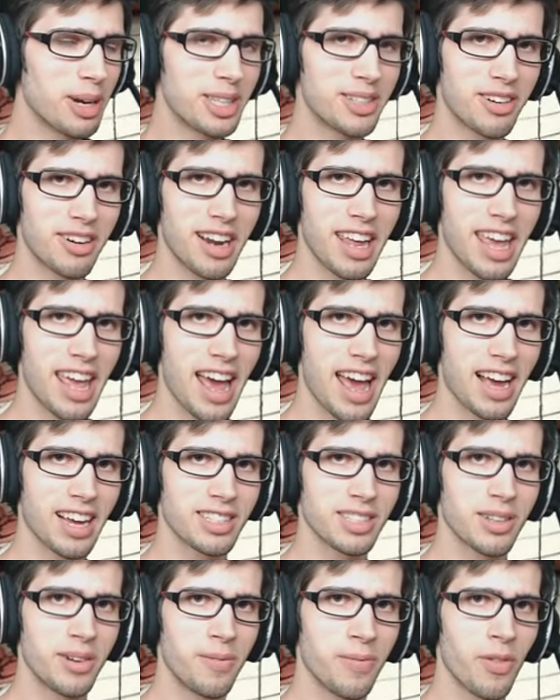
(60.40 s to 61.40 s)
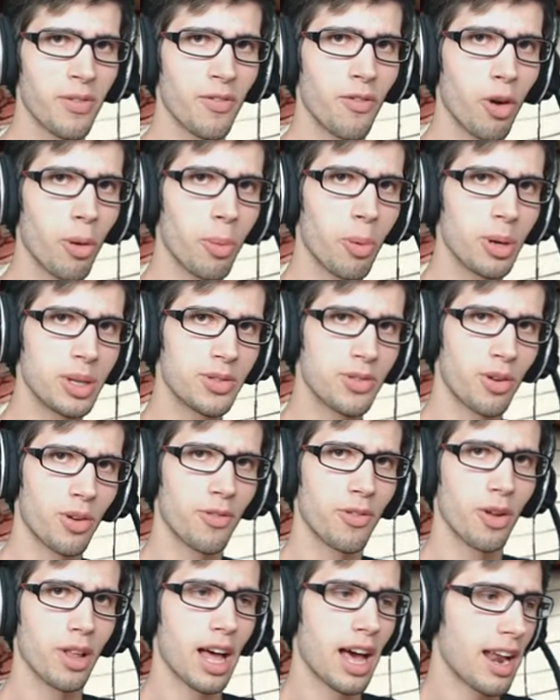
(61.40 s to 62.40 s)
points for an EX, 4 points for
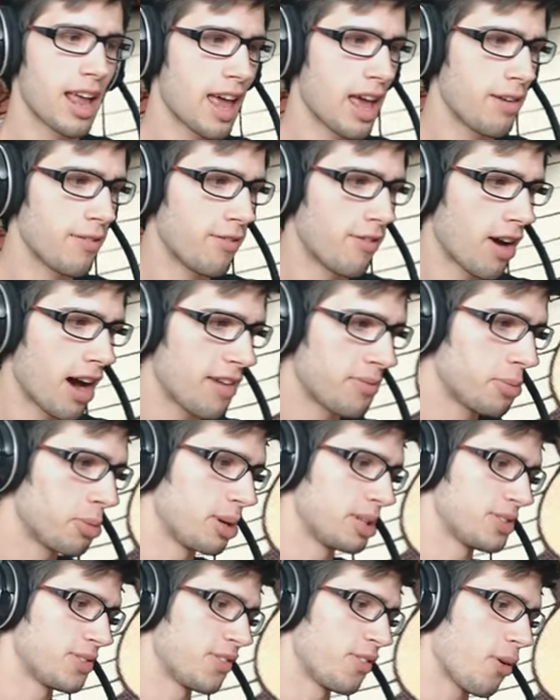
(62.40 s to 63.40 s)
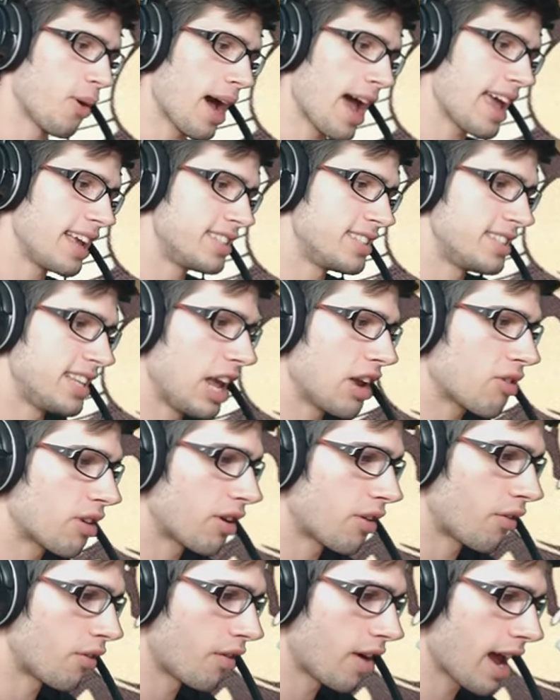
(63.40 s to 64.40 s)
a full art, and 5 points for a
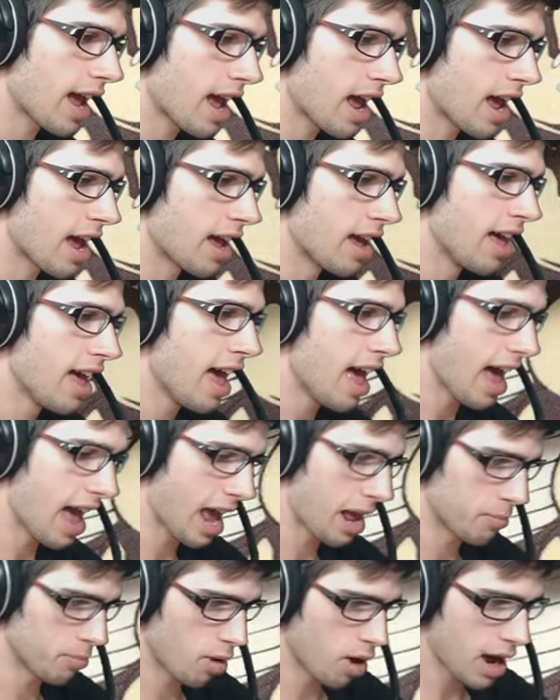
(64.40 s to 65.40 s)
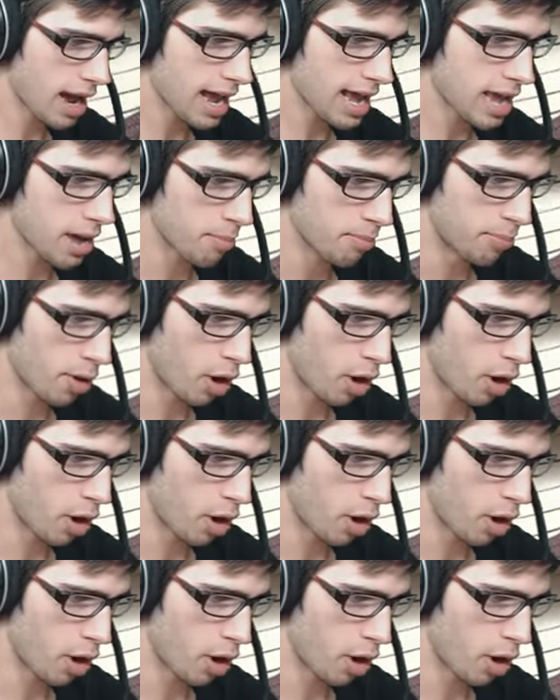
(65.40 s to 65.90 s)
secret rare. And my